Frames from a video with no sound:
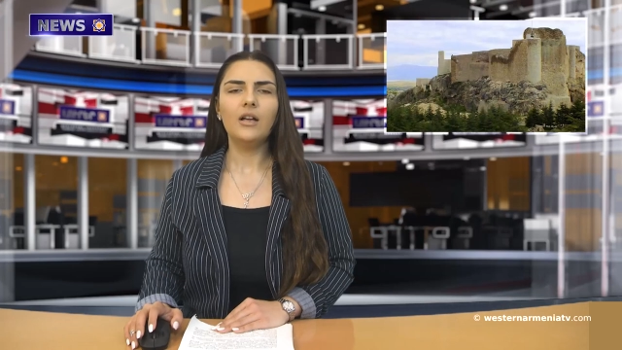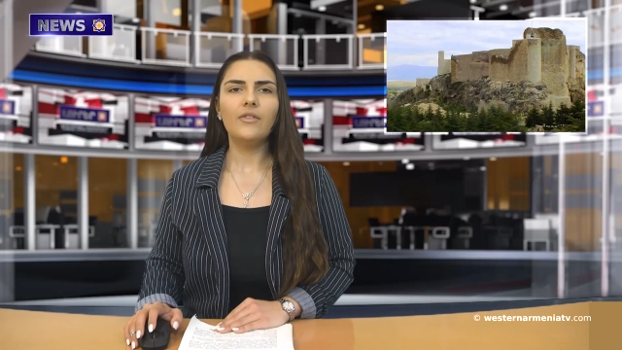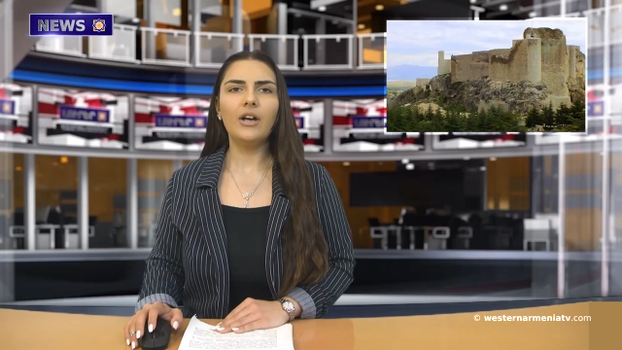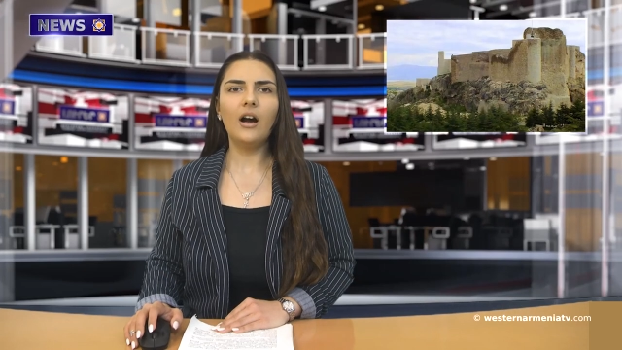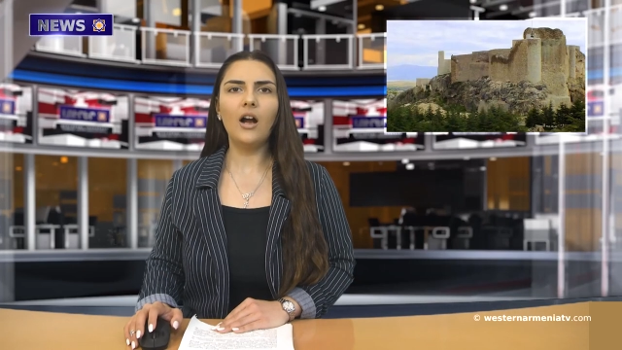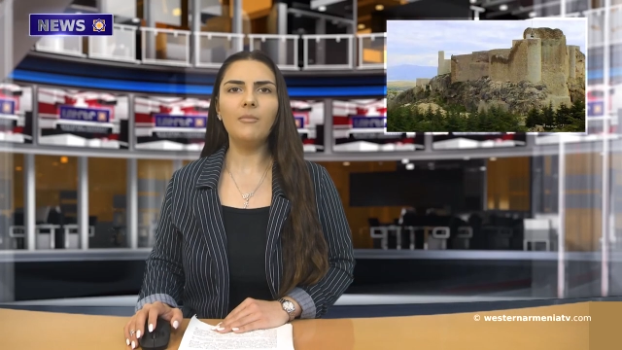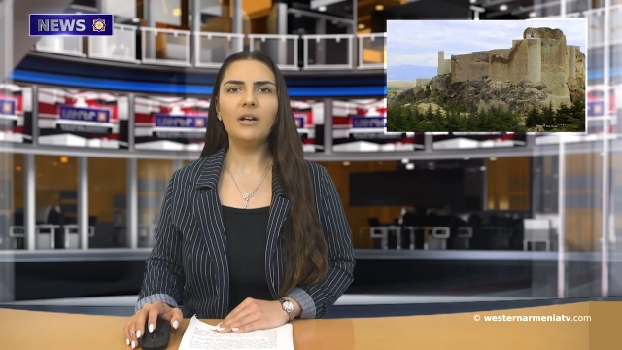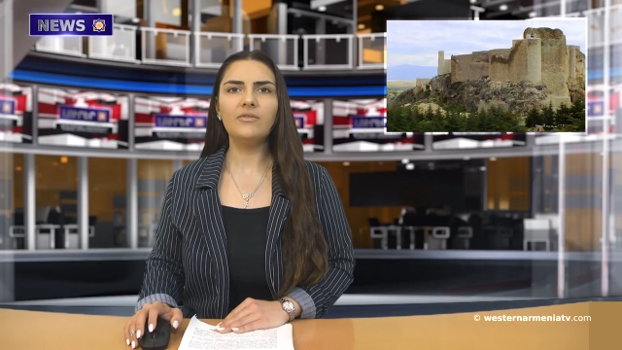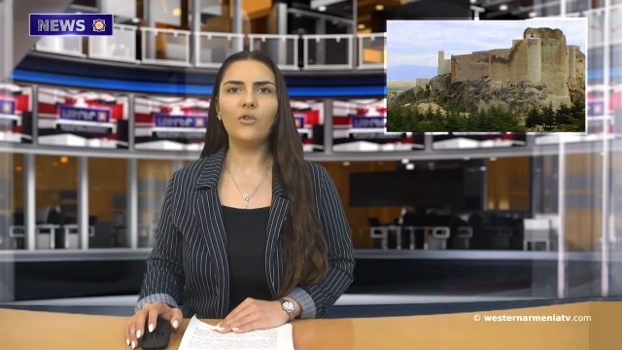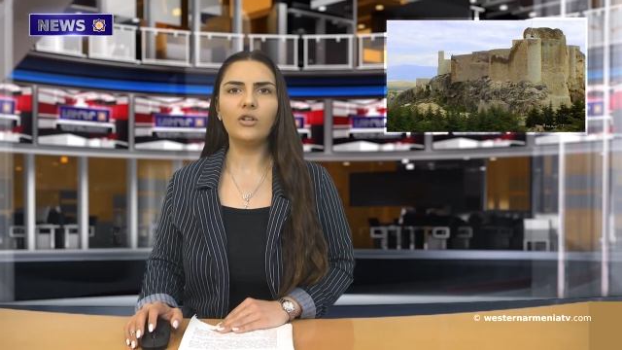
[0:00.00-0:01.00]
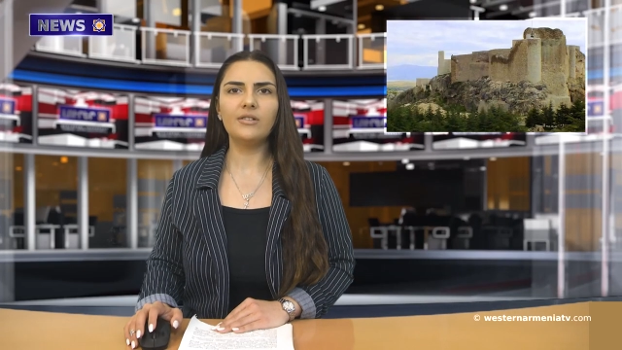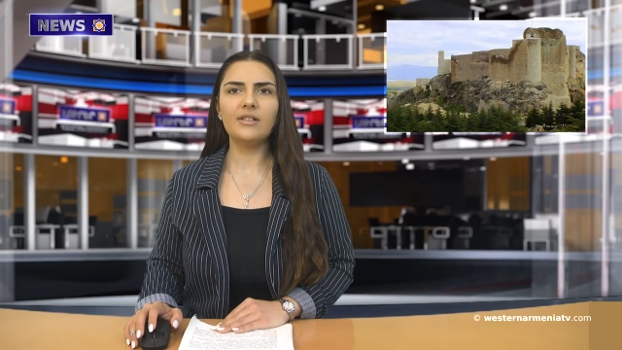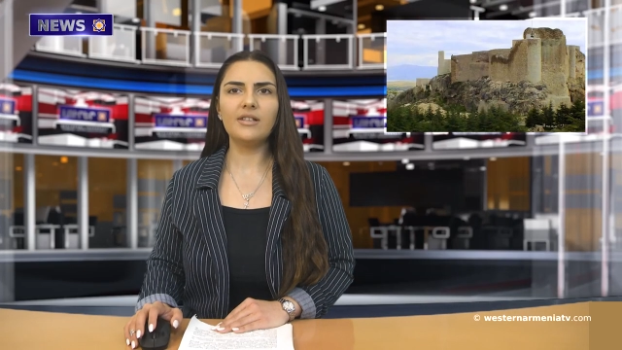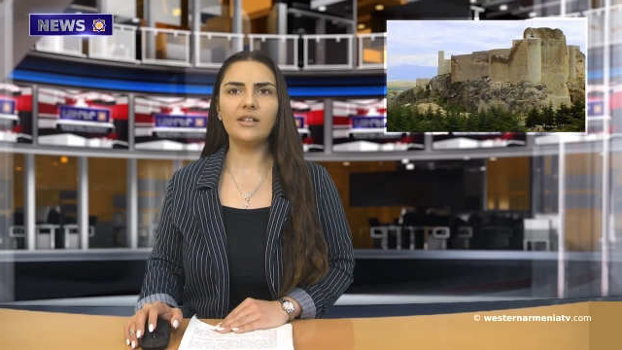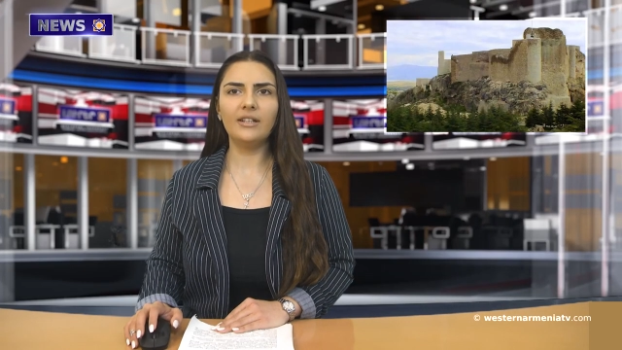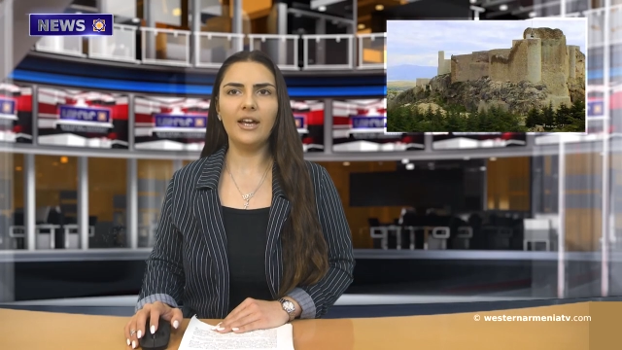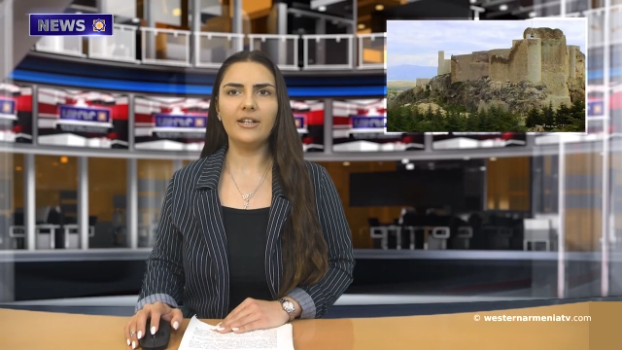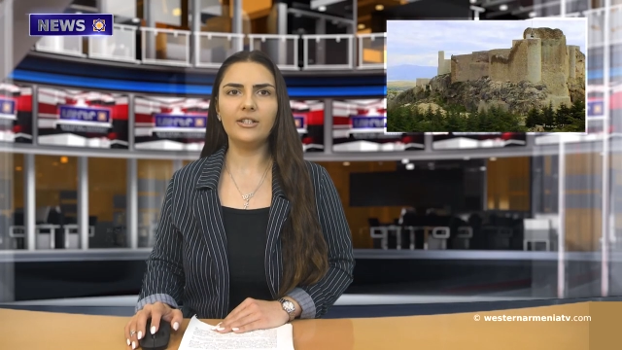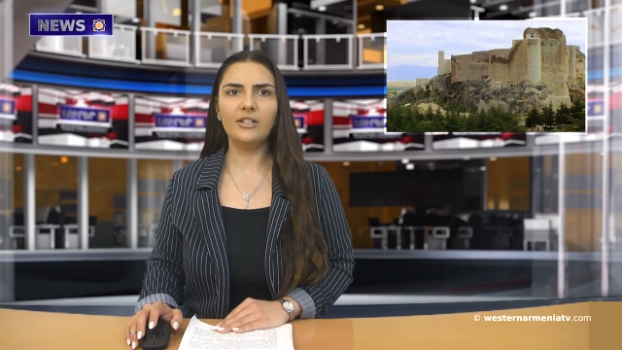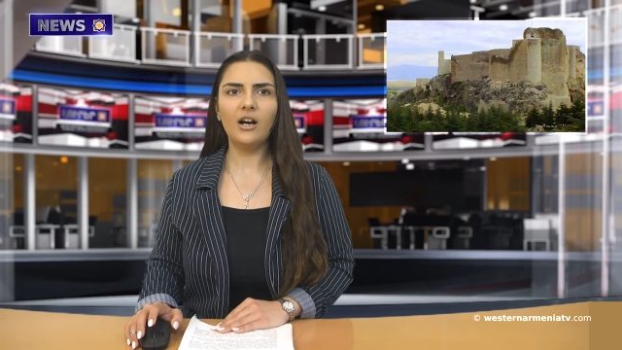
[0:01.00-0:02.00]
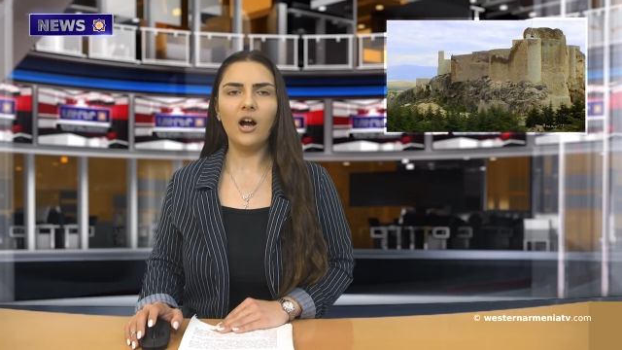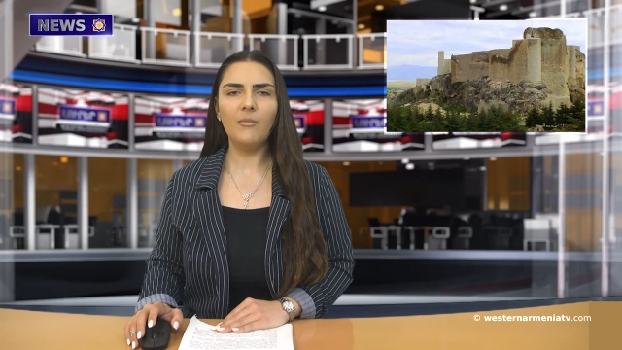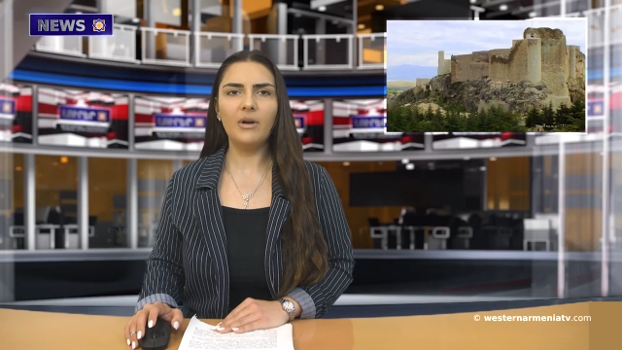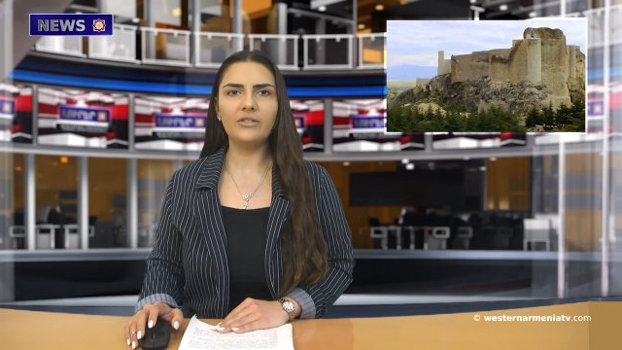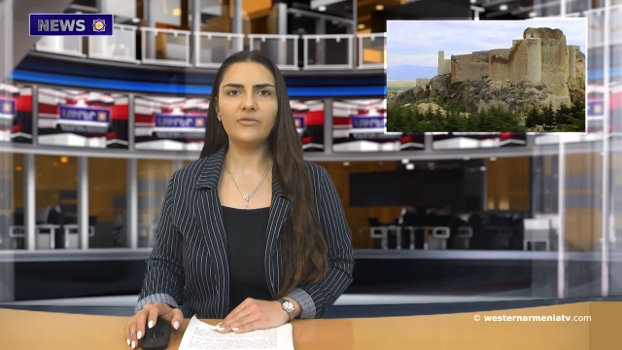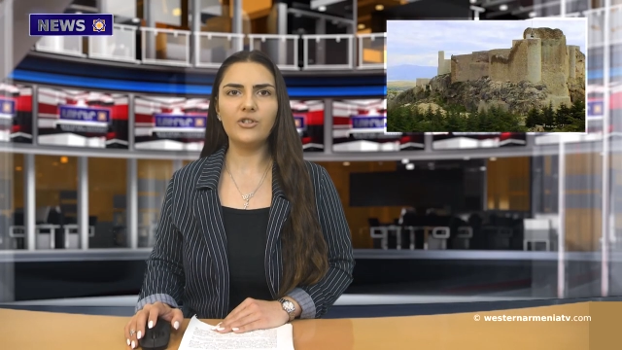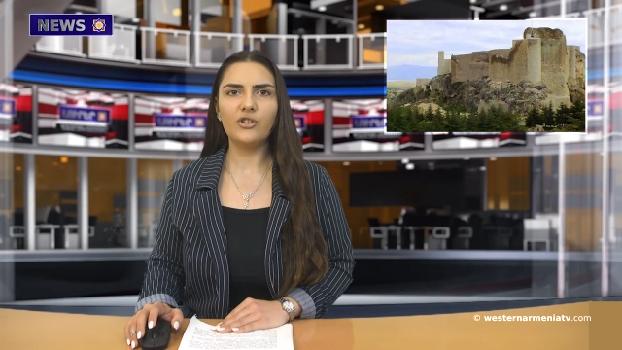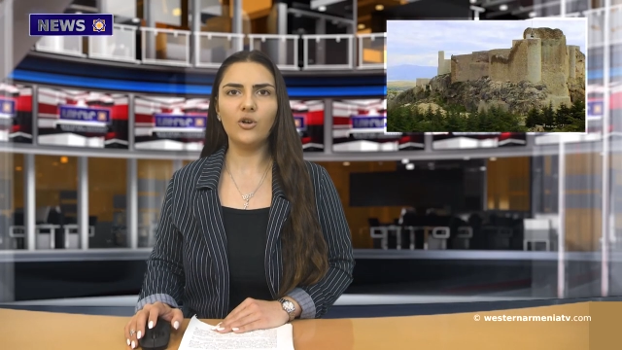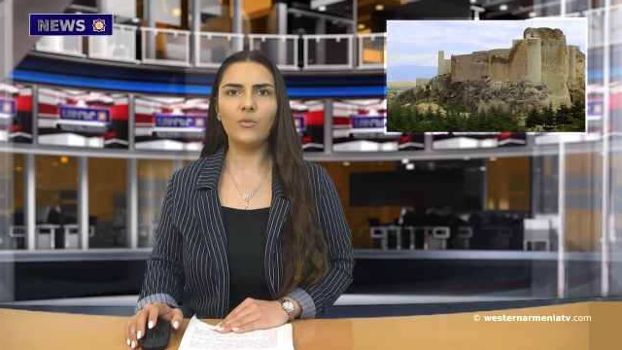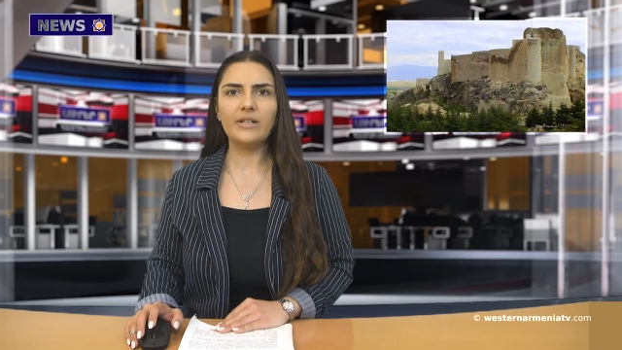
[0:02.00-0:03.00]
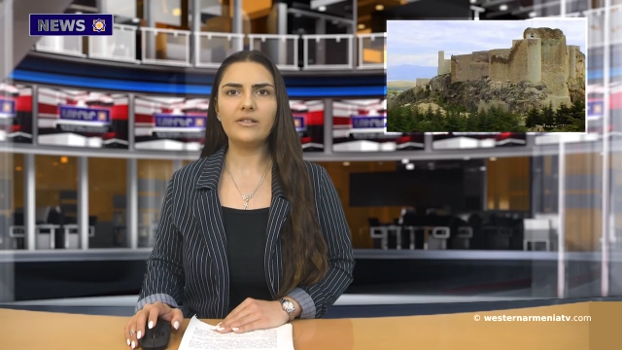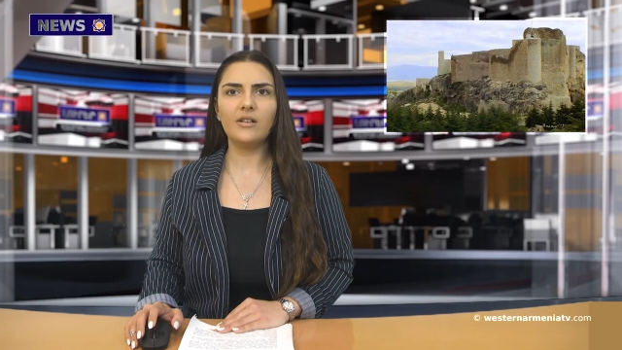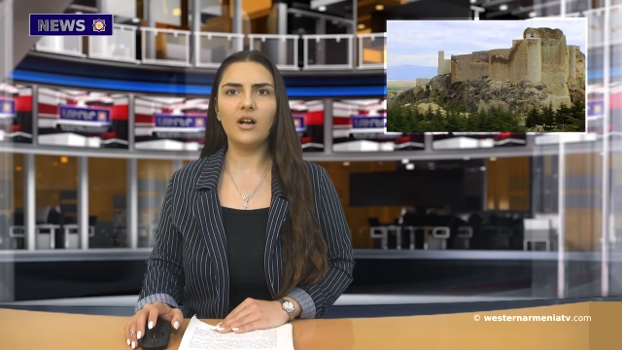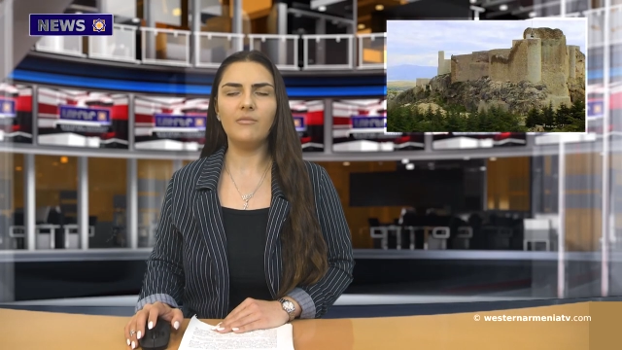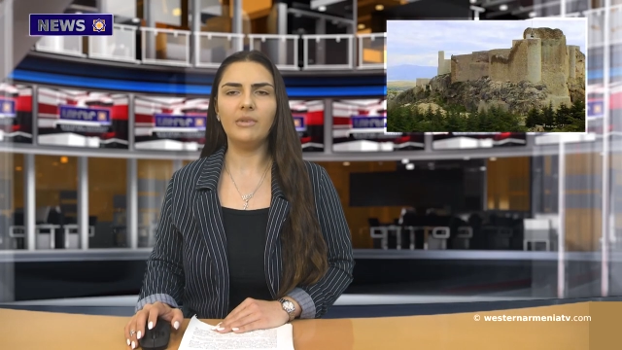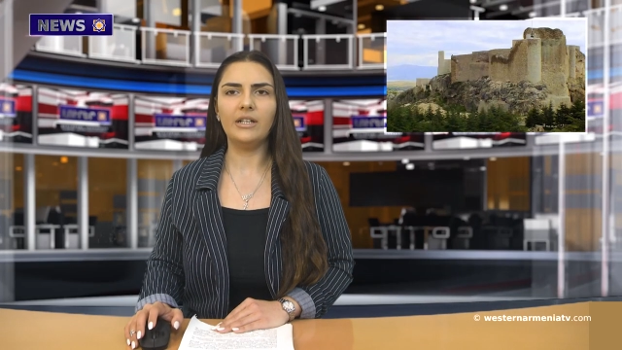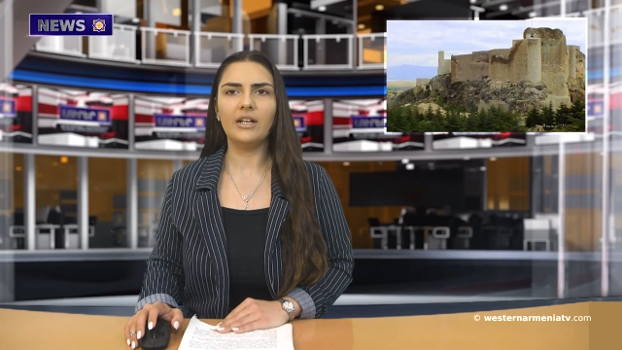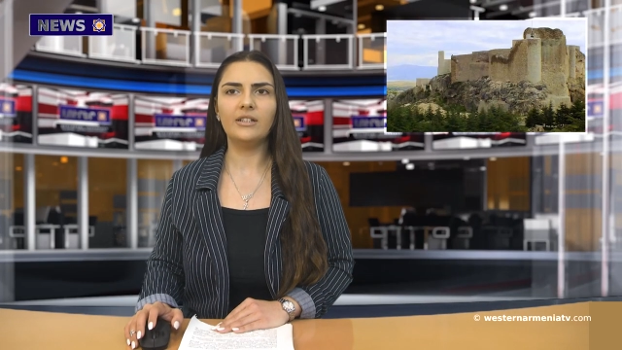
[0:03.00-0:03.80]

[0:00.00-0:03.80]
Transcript: The Kharberd Fortress is located in the Kharberd region of Western Armenia.